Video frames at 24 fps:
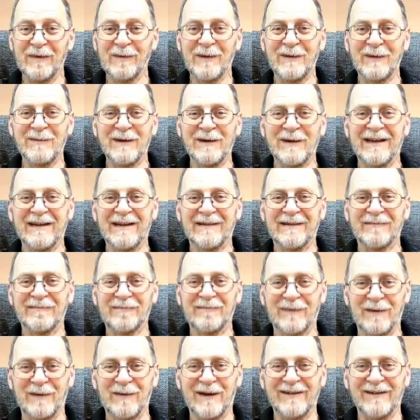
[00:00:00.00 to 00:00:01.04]
Bye-bye, Mila.
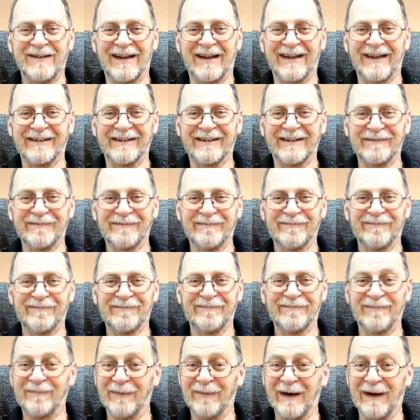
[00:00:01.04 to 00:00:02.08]
Bye-bye, Jack.
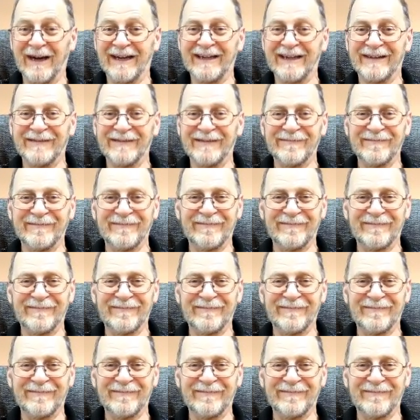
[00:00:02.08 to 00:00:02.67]
Bye.